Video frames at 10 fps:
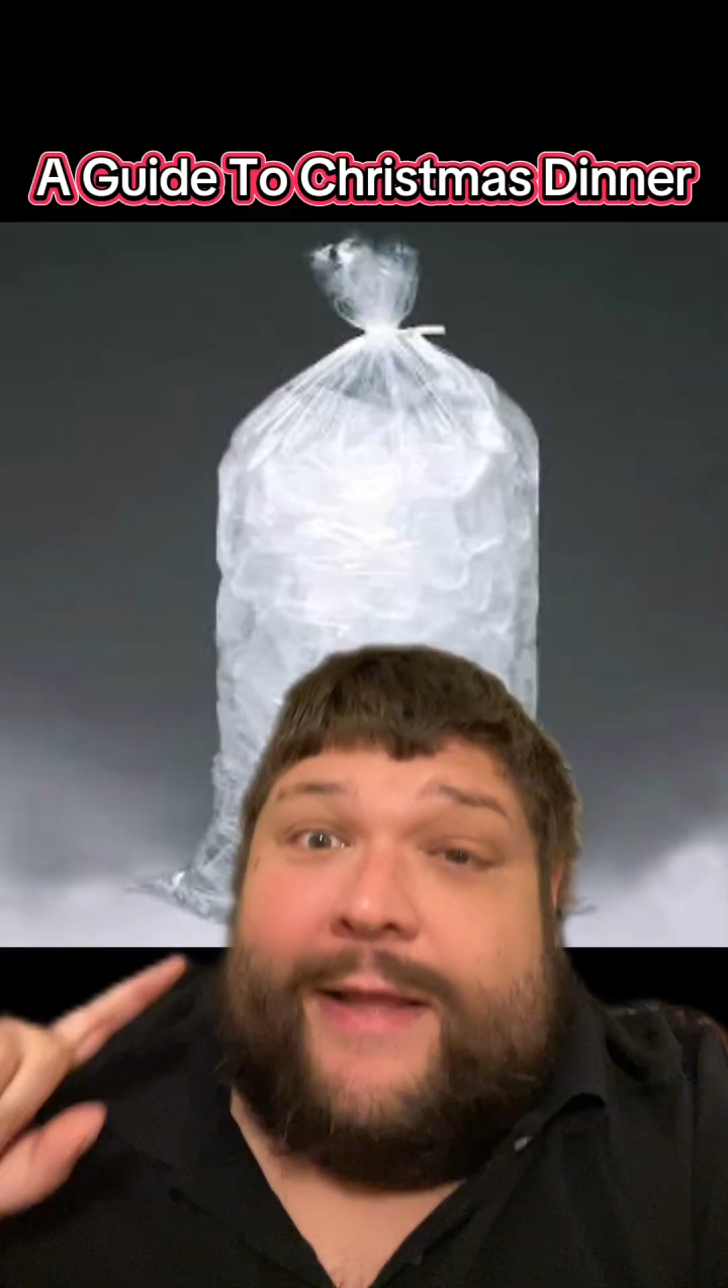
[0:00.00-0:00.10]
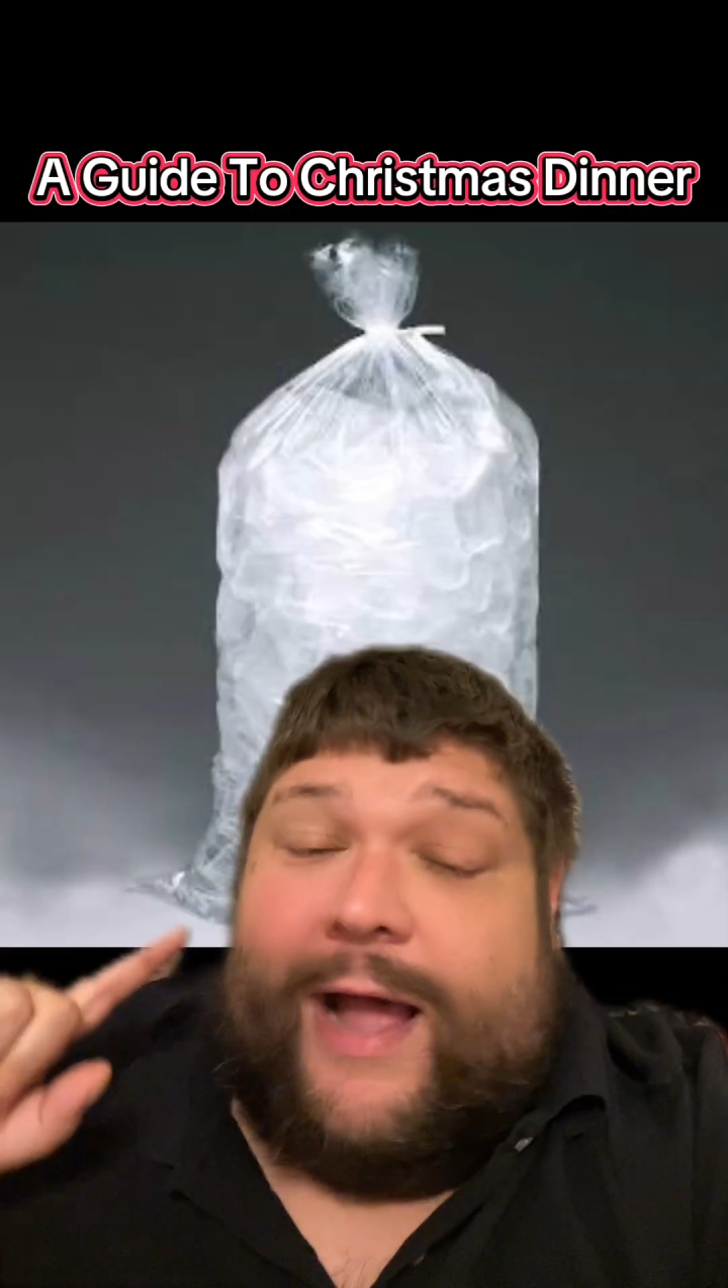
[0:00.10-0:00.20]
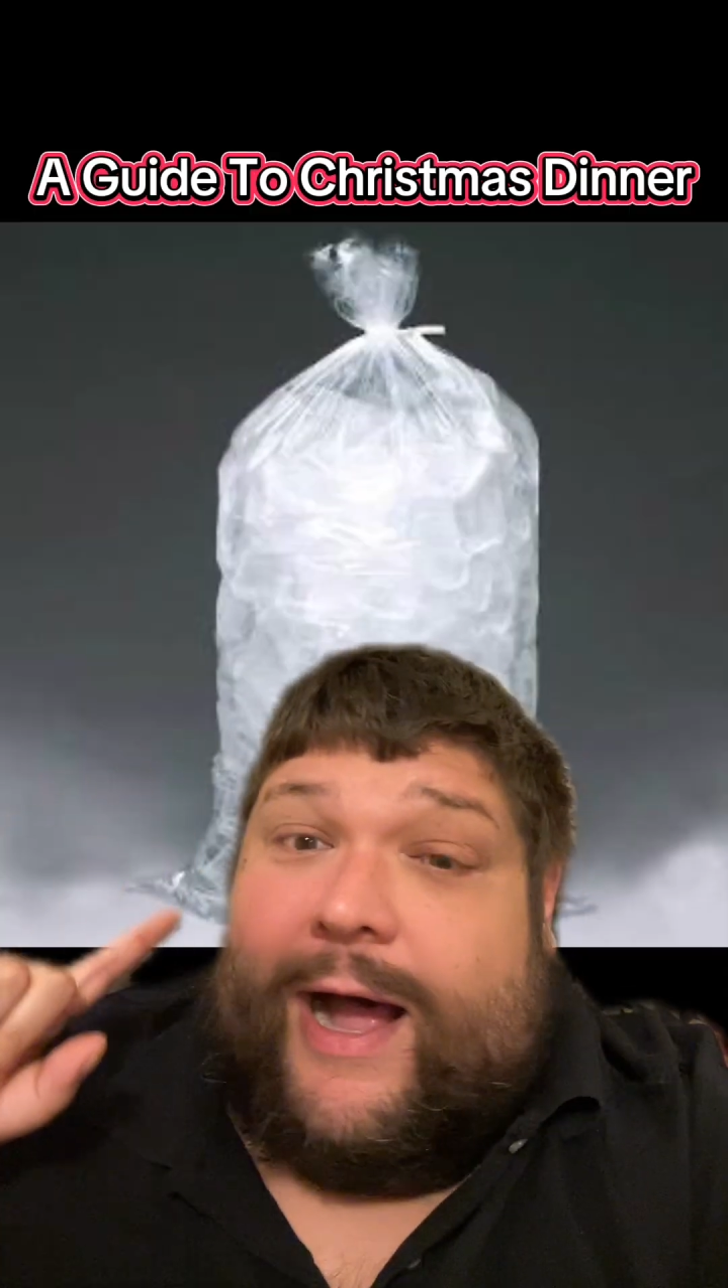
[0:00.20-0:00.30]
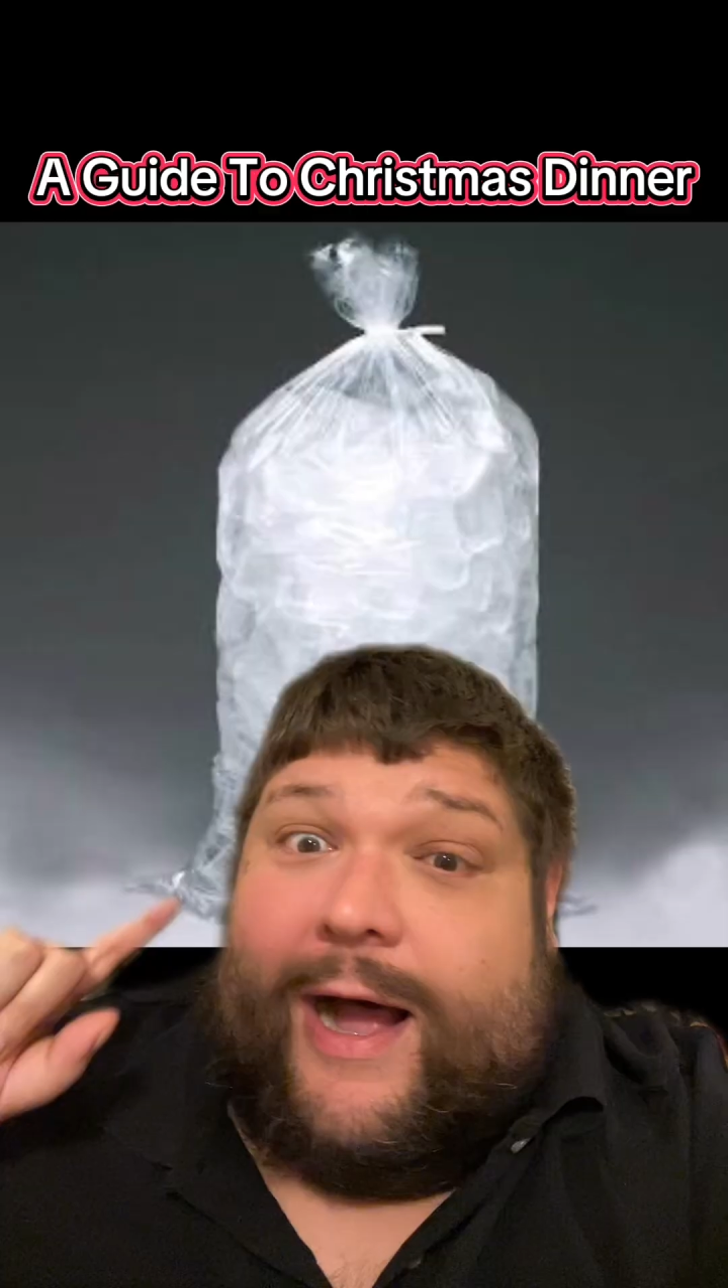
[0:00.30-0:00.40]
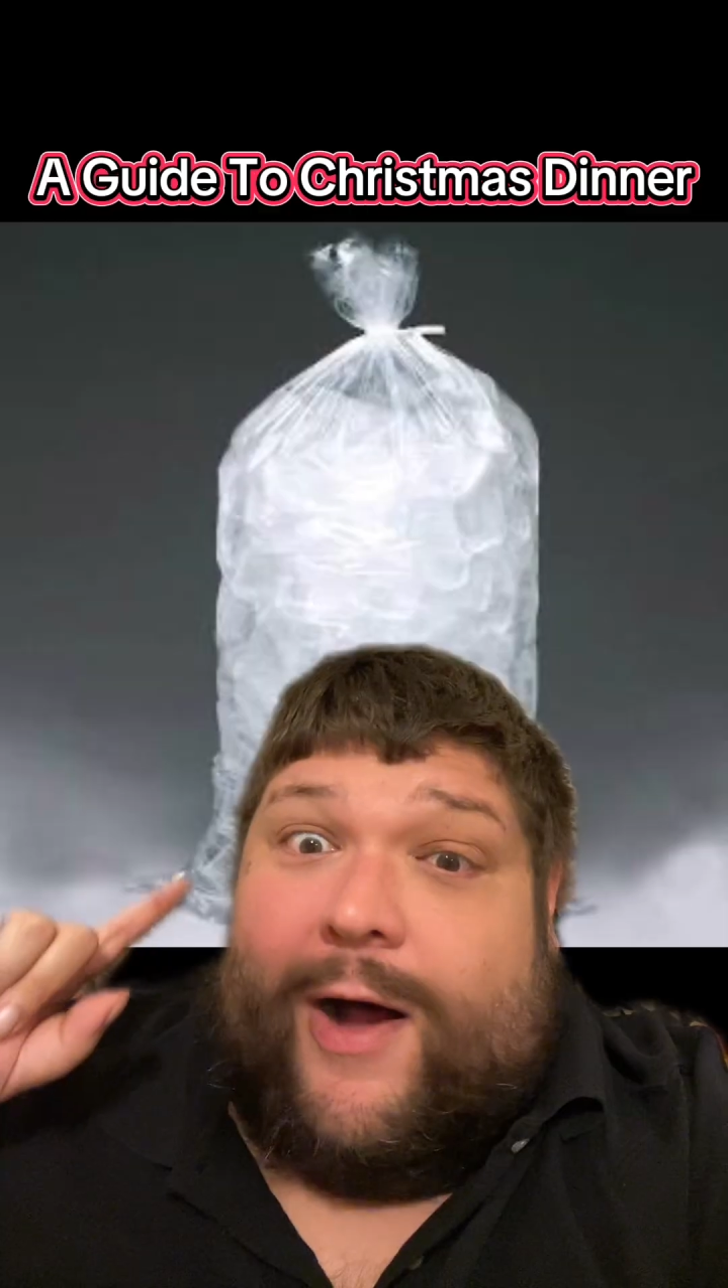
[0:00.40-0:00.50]

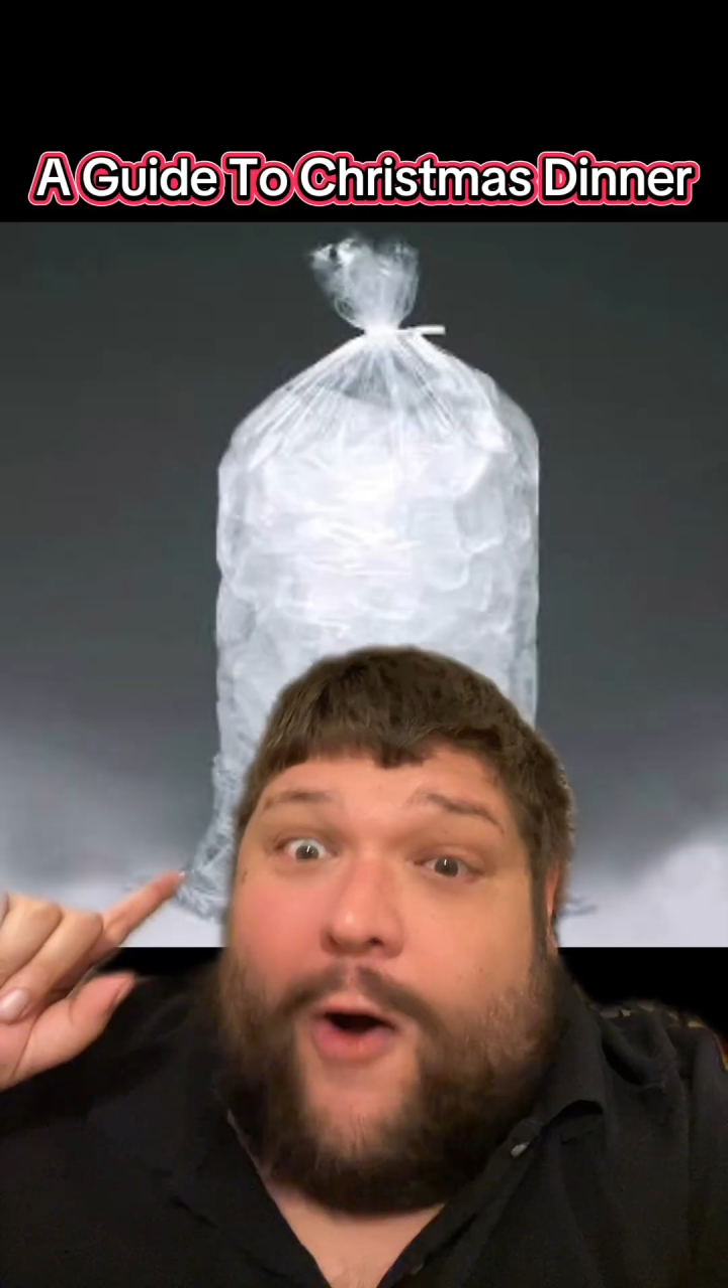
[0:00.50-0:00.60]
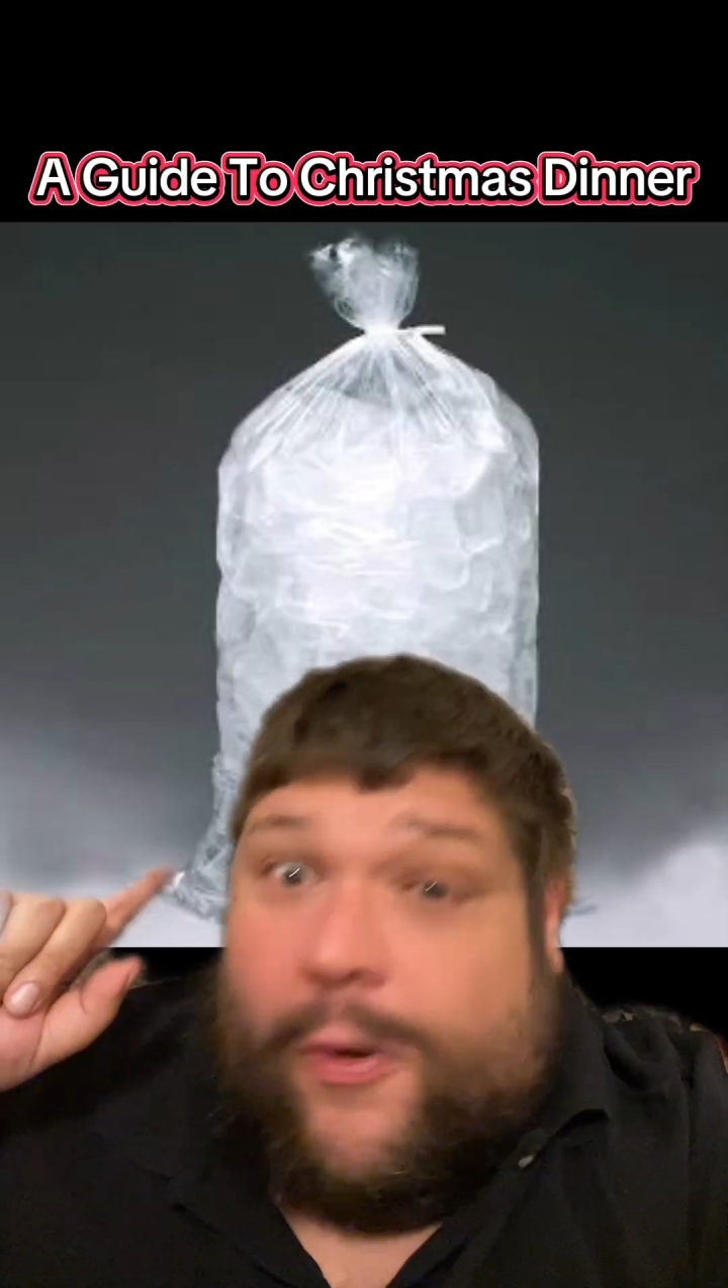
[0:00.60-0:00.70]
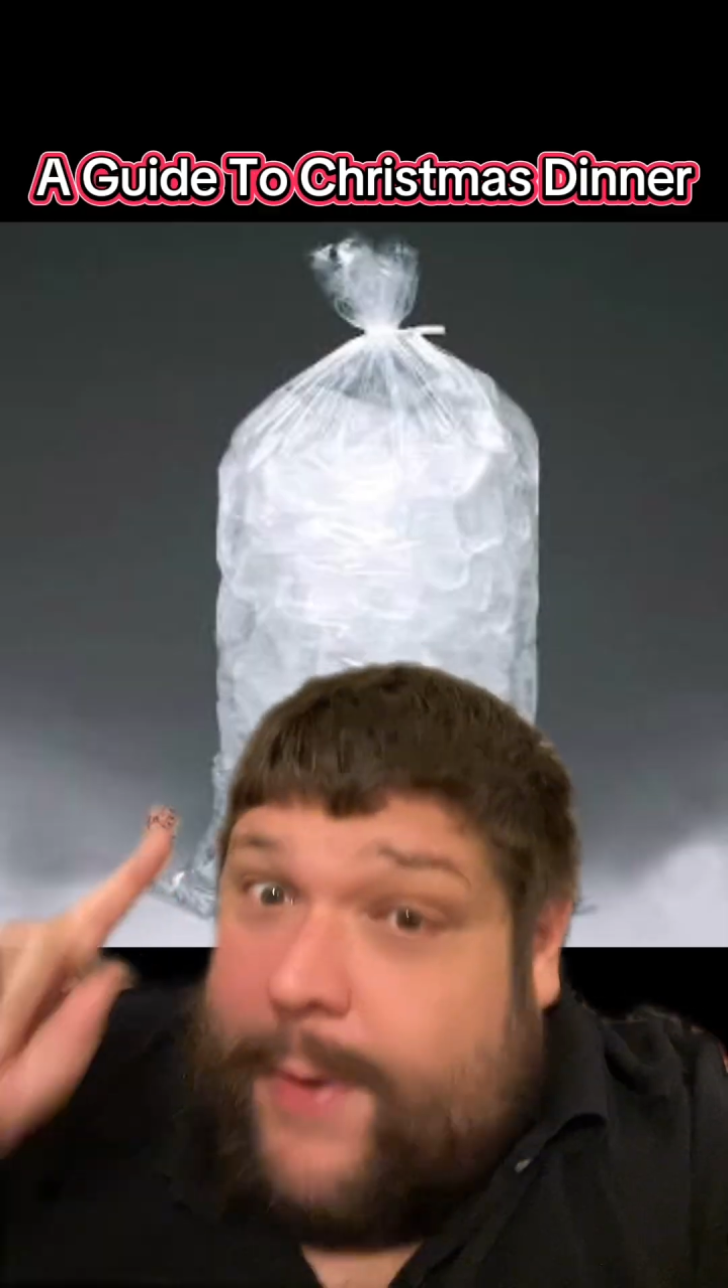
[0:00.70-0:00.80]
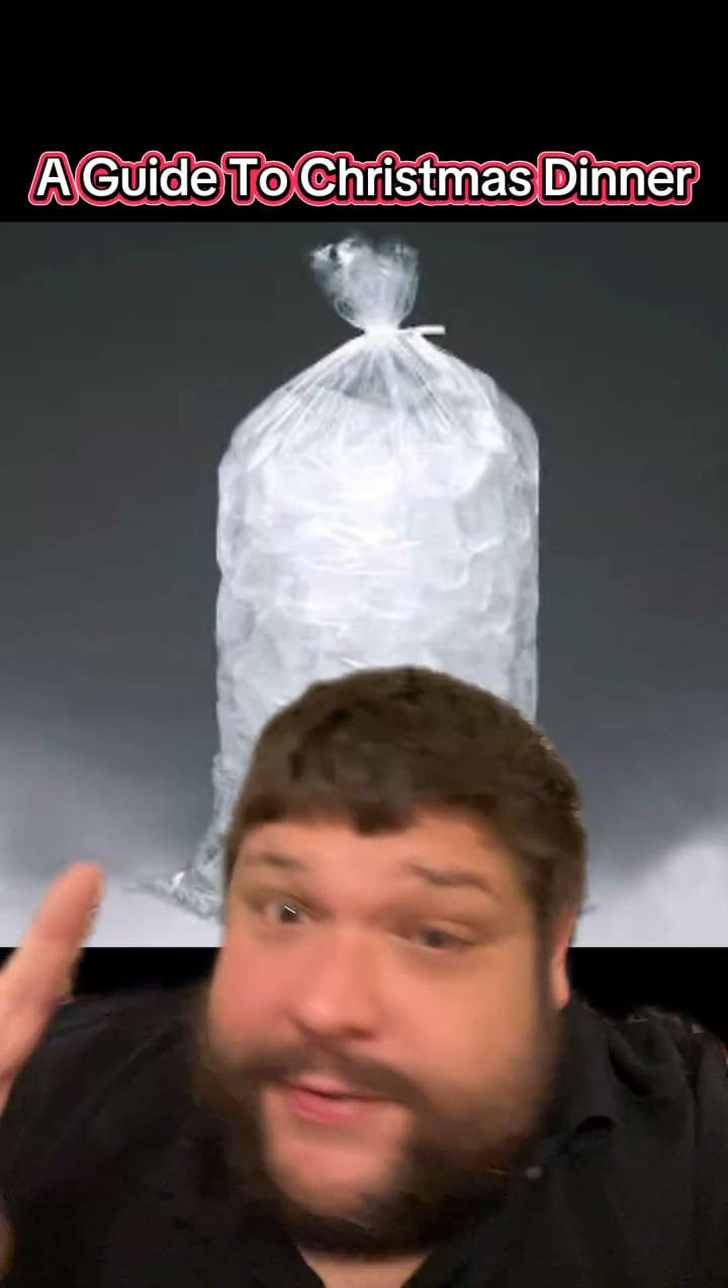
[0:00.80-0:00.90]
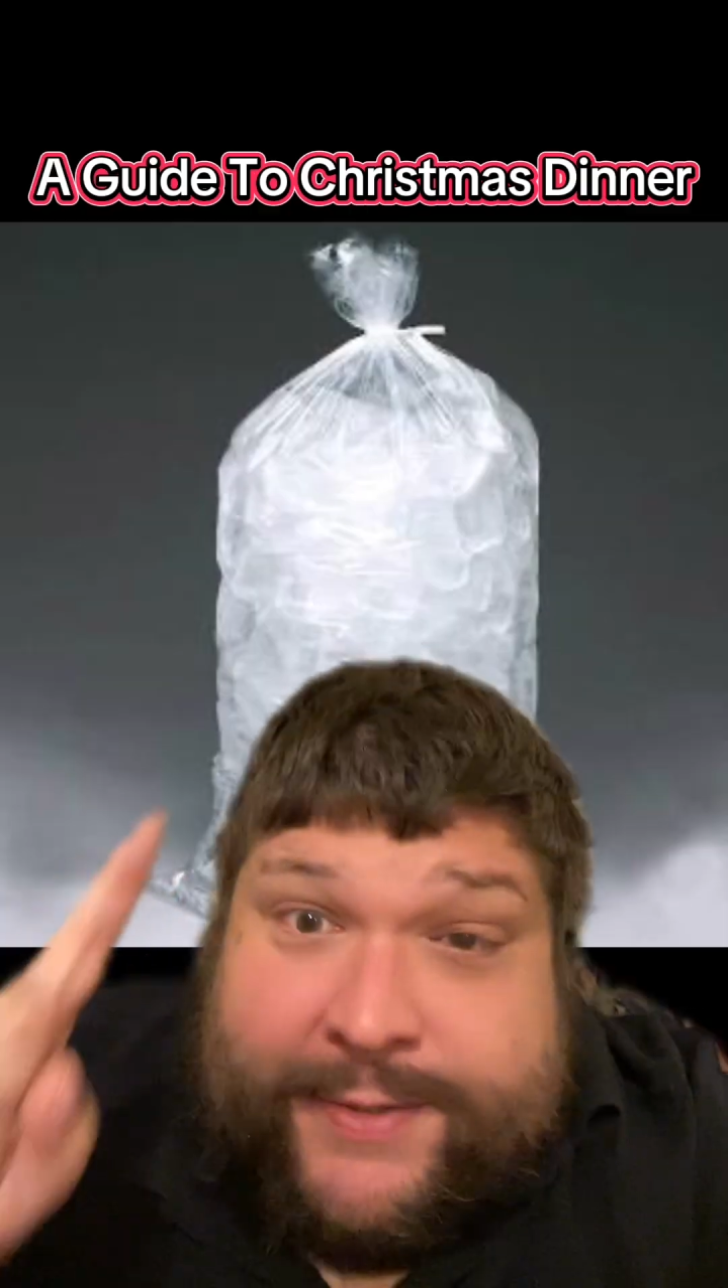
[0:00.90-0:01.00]

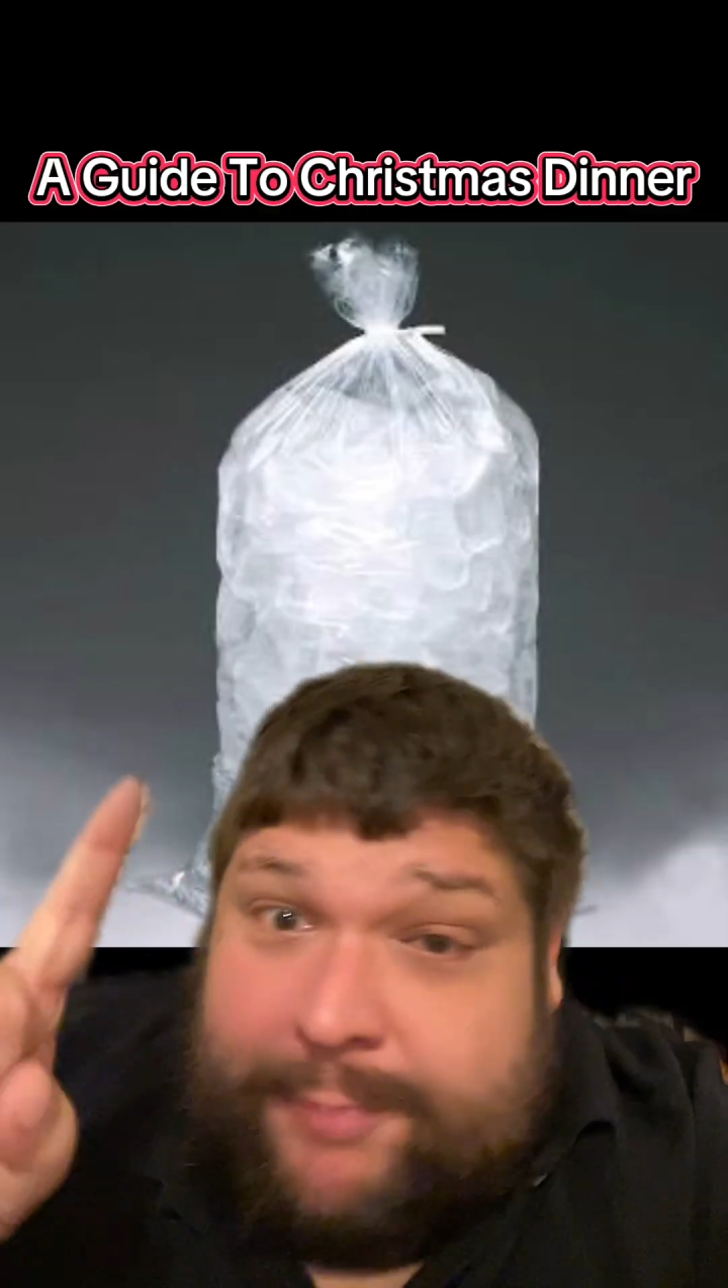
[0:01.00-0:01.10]
almost